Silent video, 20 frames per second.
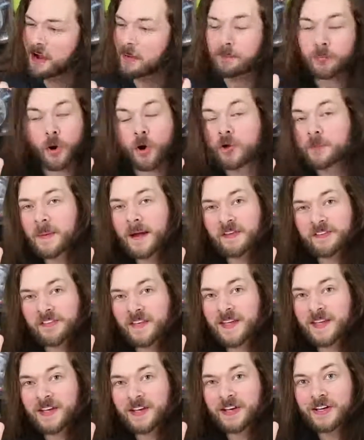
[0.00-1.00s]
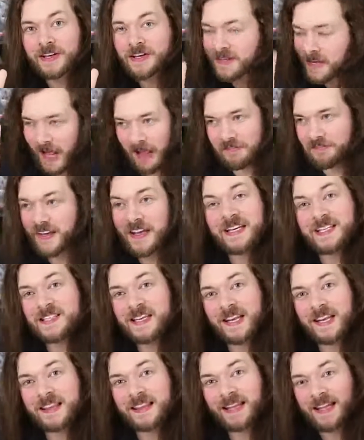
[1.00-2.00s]
I broke my finger. I fixed
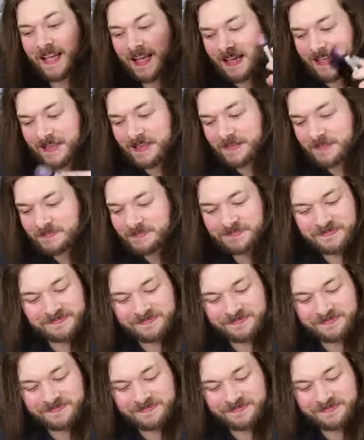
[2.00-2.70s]
it in the end.